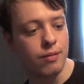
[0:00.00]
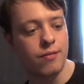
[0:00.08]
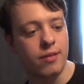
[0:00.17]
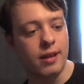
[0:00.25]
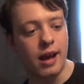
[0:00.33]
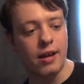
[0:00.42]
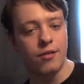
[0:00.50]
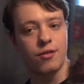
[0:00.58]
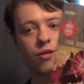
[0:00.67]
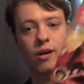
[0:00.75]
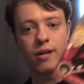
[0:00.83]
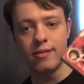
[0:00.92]
with the
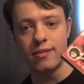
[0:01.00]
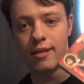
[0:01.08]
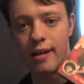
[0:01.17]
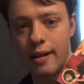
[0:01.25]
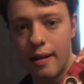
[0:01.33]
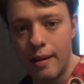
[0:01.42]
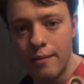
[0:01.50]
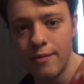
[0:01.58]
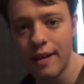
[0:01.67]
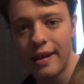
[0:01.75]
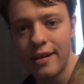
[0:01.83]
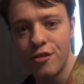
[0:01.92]
android
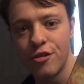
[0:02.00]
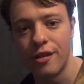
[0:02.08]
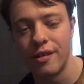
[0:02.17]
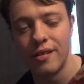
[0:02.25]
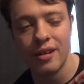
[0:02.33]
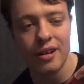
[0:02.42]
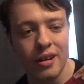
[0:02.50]
invasion,